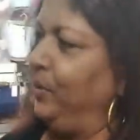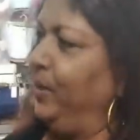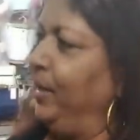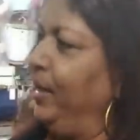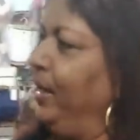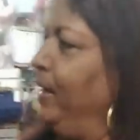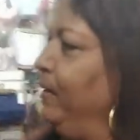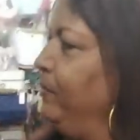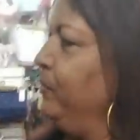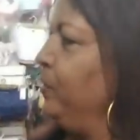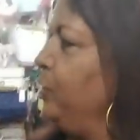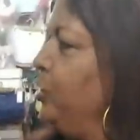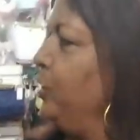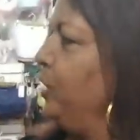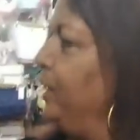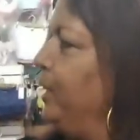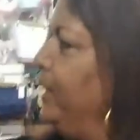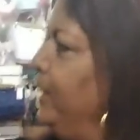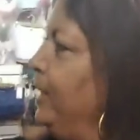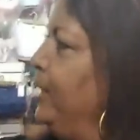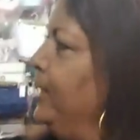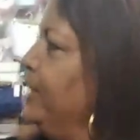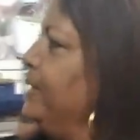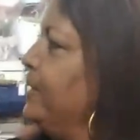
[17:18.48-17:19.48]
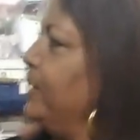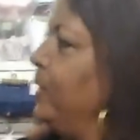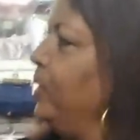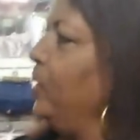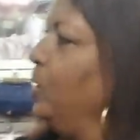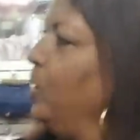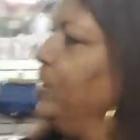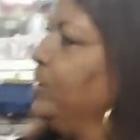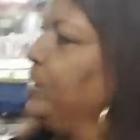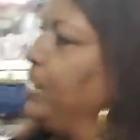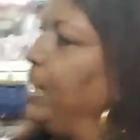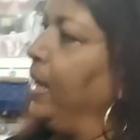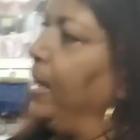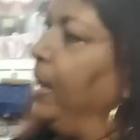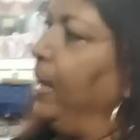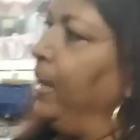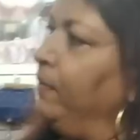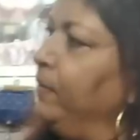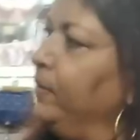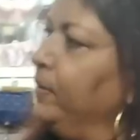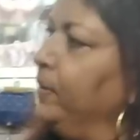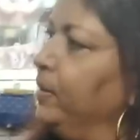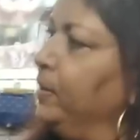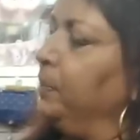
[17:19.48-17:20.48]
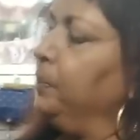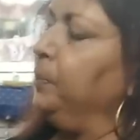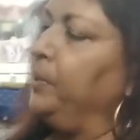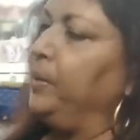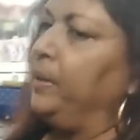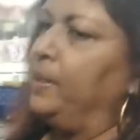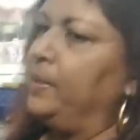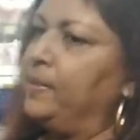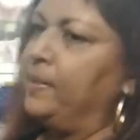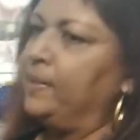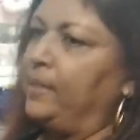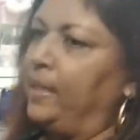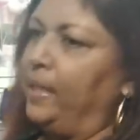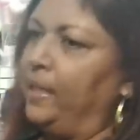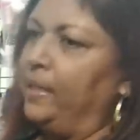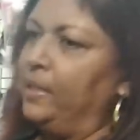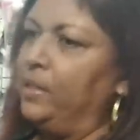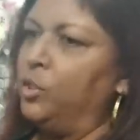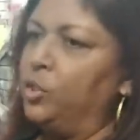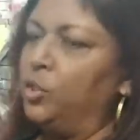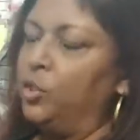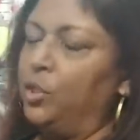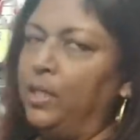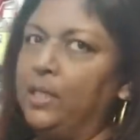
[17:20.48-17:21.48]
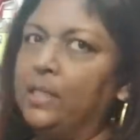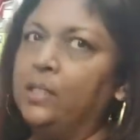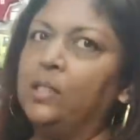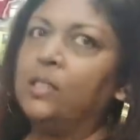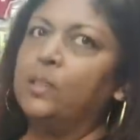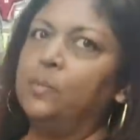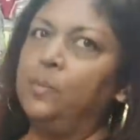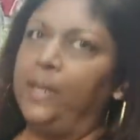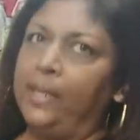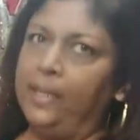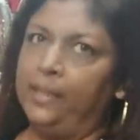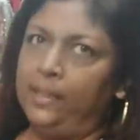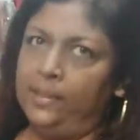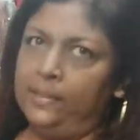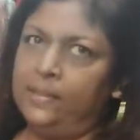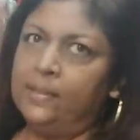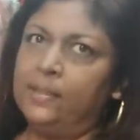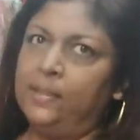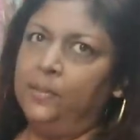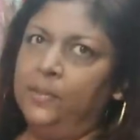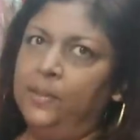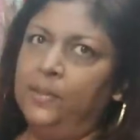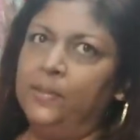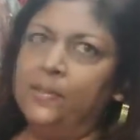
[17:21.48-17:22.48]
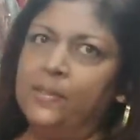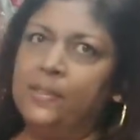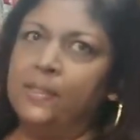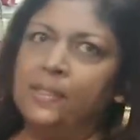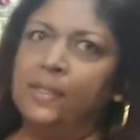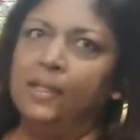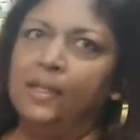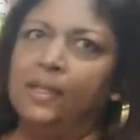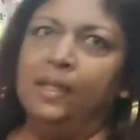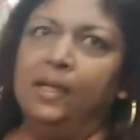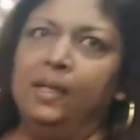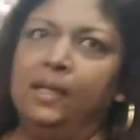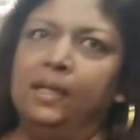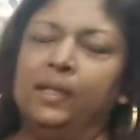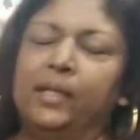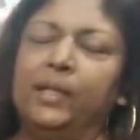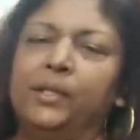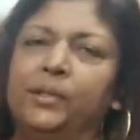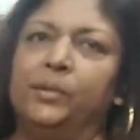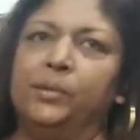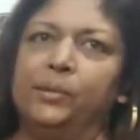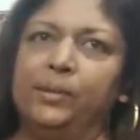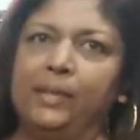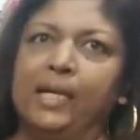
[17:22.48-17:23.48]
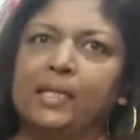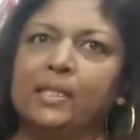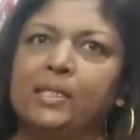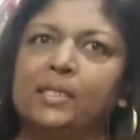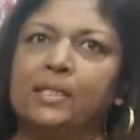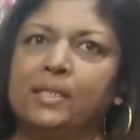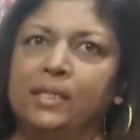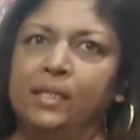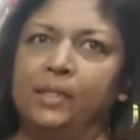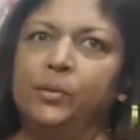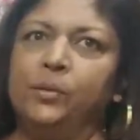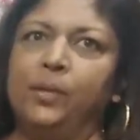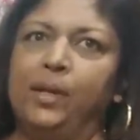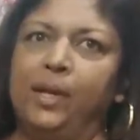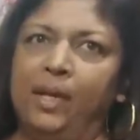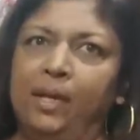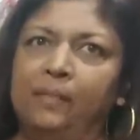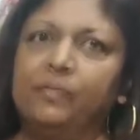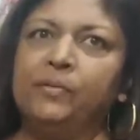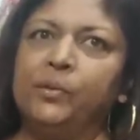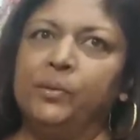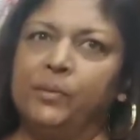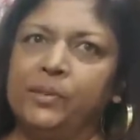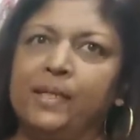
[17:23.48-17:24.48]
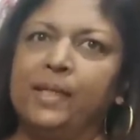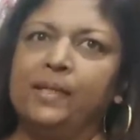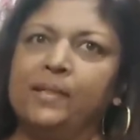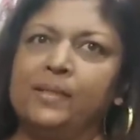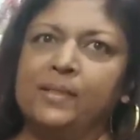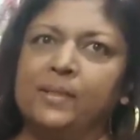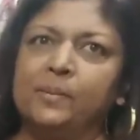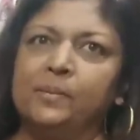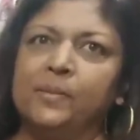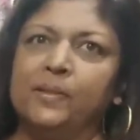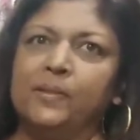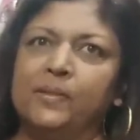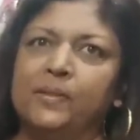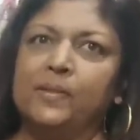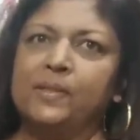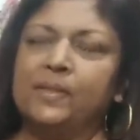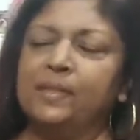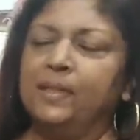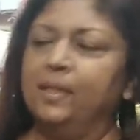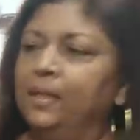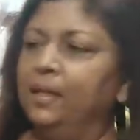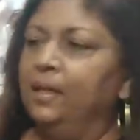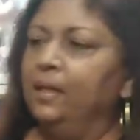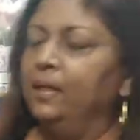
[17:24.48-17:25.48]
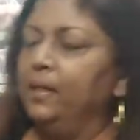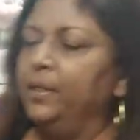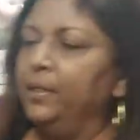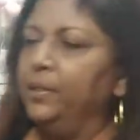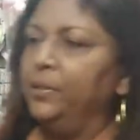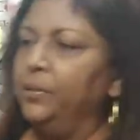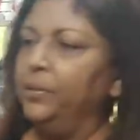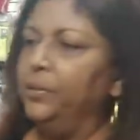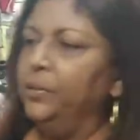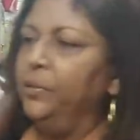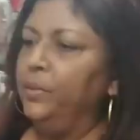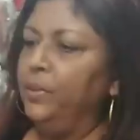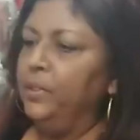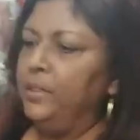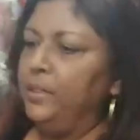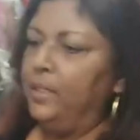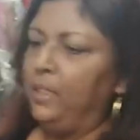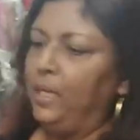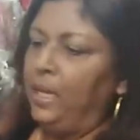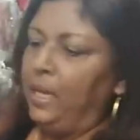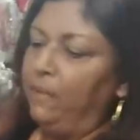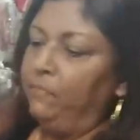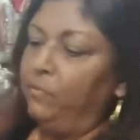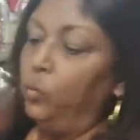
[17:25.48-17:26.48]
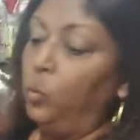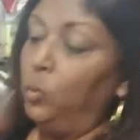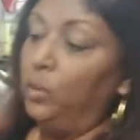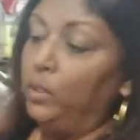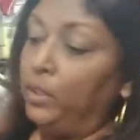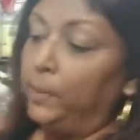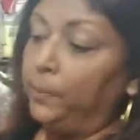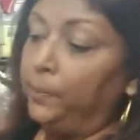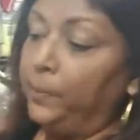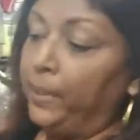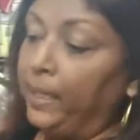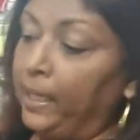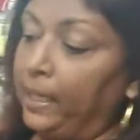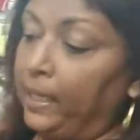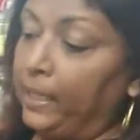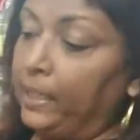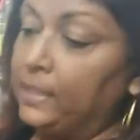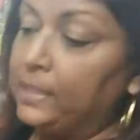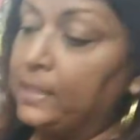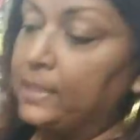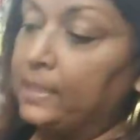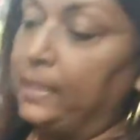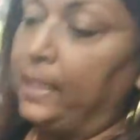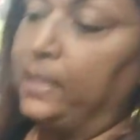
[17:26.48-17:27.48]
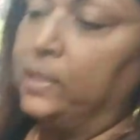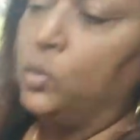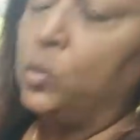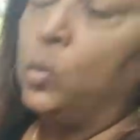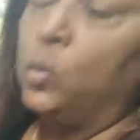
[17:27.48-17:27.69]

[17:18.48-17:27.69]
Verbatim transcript: we have jeans a lot. I have a lot of plus size jeans as my customers. Right. You know, that's, you know, I have those customers. Okay. You know, have work pants, nice